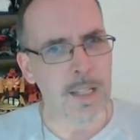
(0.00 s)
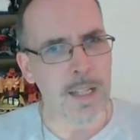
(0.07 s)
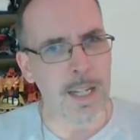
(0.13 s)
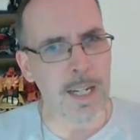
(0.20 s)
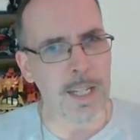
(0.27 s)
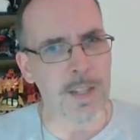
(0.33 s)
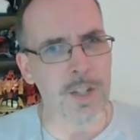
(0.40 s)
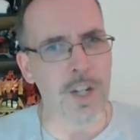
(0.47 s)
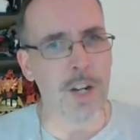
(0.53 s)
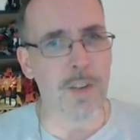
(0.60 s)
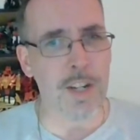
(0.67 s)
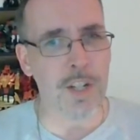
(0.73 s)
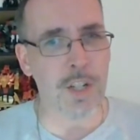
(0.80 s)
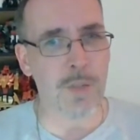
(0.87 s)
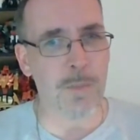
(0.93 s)
Got to get the
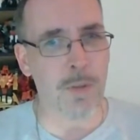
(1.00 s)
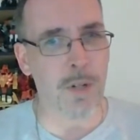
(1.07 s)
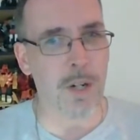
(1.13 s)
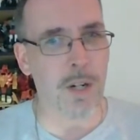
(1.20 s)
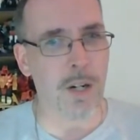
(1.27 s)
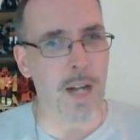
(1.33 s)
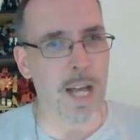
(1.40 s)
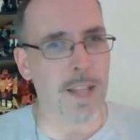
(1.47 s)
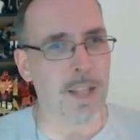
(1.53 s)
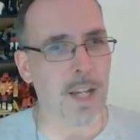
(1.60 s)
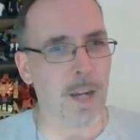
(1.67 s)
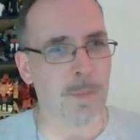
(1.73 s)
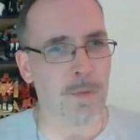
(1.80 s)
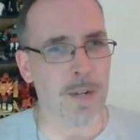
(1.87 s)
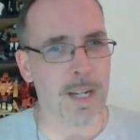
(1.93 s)
Generations Blur and the
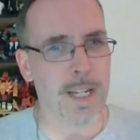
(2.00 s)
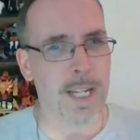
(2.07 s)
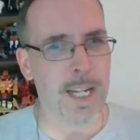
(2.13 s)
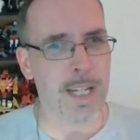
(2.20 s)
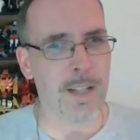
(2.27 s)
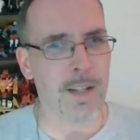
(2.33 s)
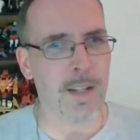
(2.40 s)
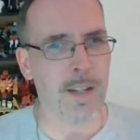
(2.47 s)
upgrade kit.